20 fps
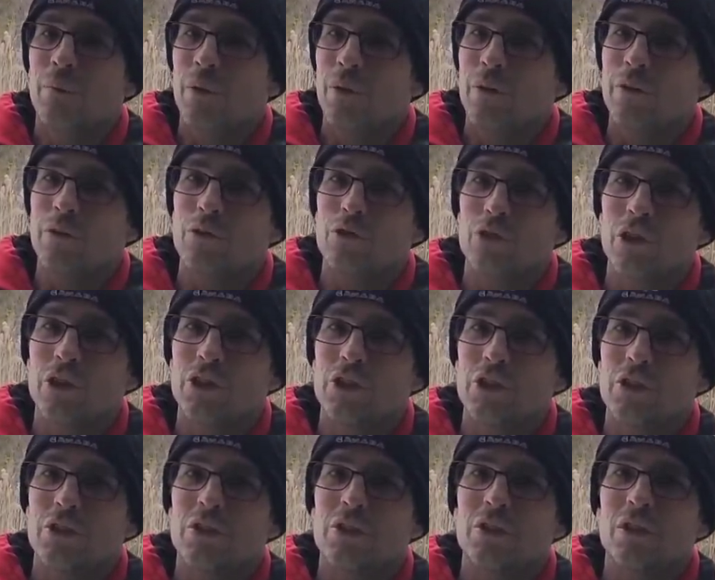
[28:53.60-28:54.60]
more
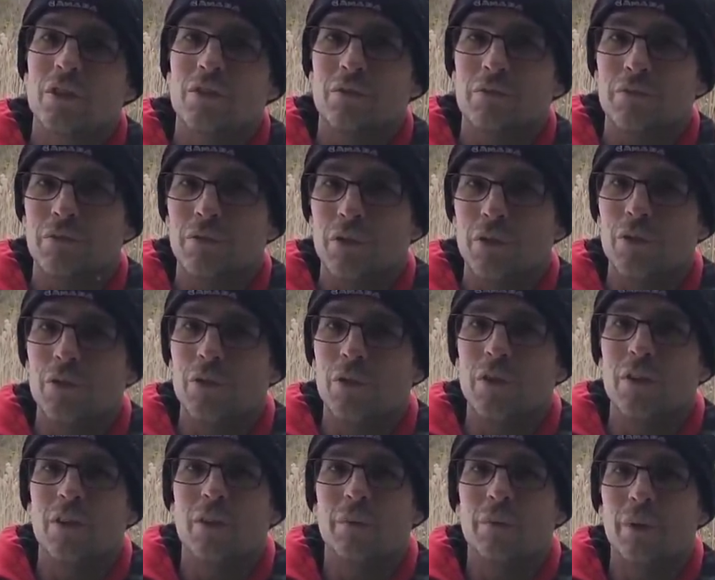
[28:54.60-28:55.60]
nutritious the
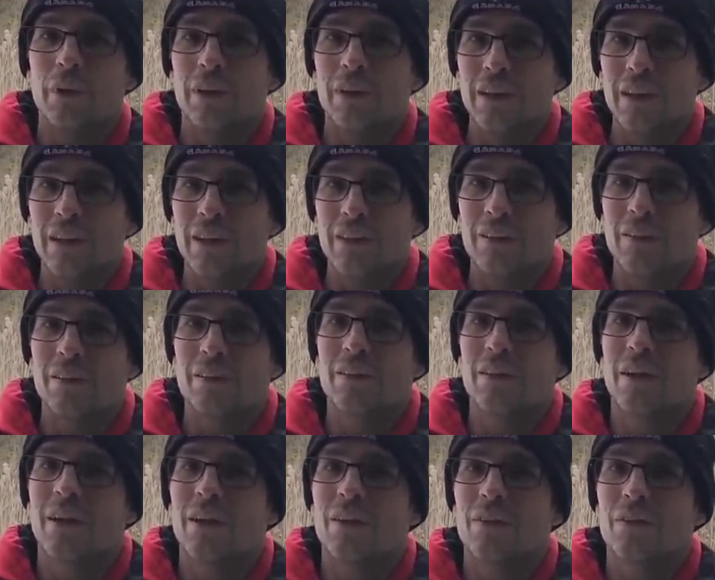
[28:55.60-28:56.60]
food that we eat,
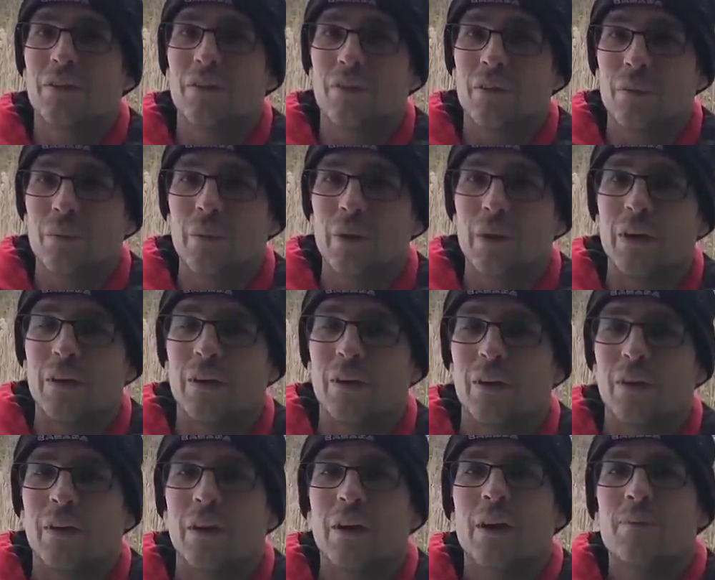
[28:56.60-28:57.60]
the healthier that we
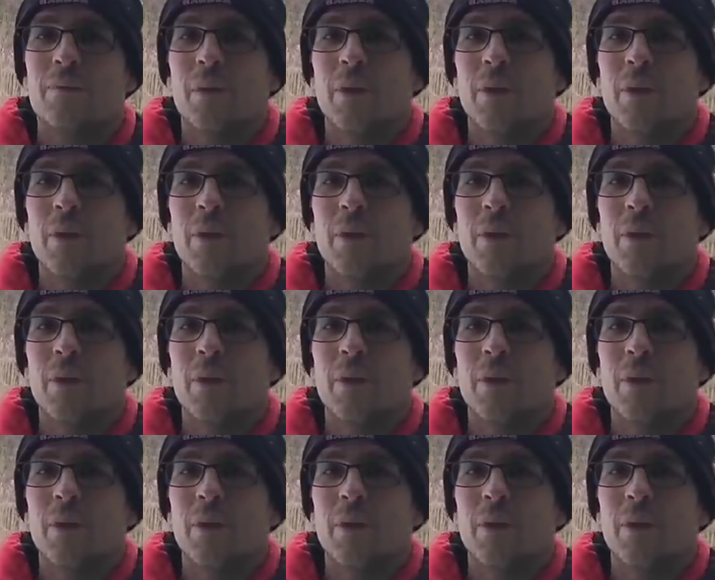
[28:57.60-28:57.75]
are.